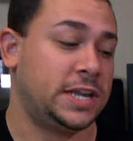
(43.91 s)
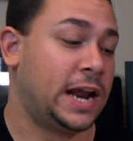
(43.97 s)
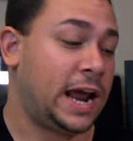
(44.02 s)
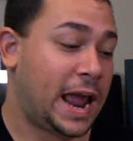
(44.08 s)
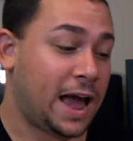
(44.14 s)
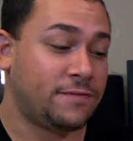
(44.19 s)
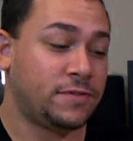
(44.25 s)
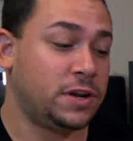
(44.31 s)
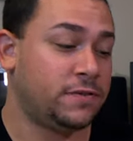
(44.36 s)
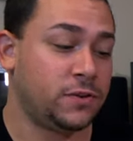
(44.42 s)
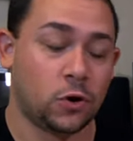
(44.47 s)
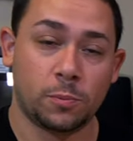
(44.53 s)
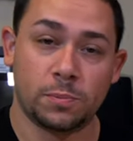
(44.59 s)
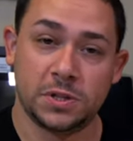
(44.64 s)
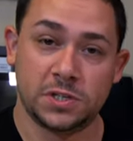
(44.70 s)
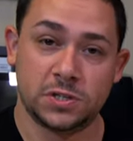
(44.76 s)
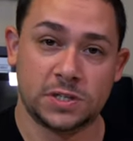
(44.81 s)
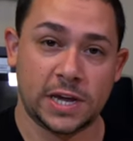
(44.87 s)
and I haven't even
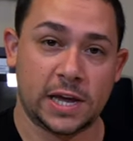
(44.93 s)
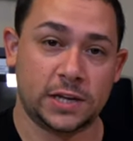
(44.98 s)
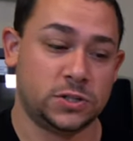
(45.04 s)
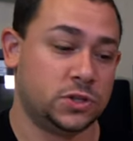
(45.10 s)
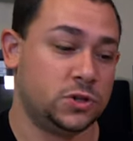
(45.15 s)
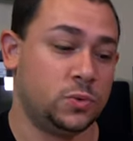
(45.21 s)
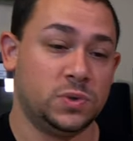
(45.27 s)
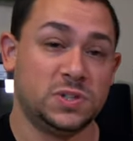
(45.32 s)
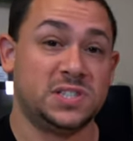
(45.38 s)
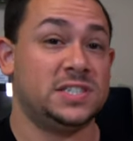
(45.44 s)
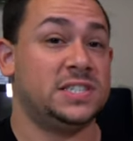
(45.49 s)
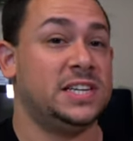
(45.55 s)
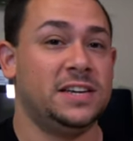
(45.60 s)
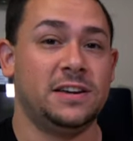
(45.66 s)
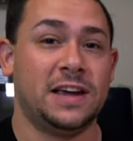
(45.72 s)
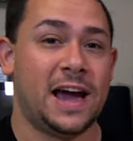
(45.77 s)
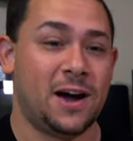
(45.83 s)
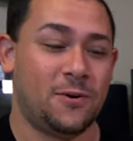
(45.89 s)
opened this yet, so we'll
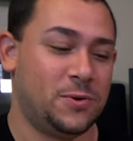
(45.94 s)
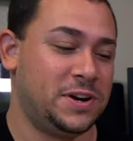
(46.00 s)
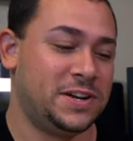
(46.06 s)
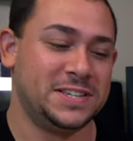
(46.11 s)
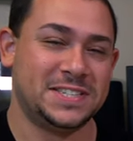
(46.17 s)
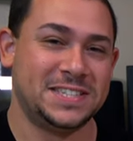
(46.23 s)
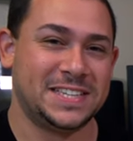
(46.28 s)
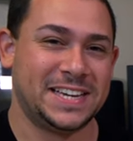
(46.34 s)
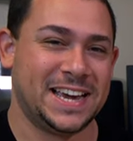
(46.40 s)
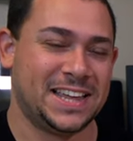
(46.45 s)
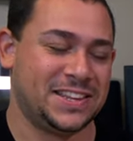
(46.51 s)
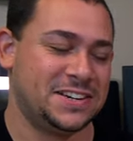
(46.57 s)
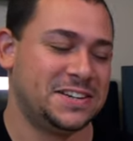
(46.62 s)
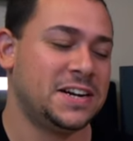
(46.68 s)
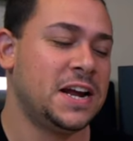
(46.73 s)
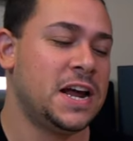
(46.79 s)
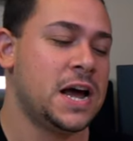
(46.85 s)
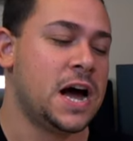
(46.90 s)
see how it is
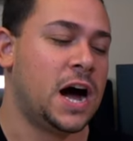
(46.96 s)
together.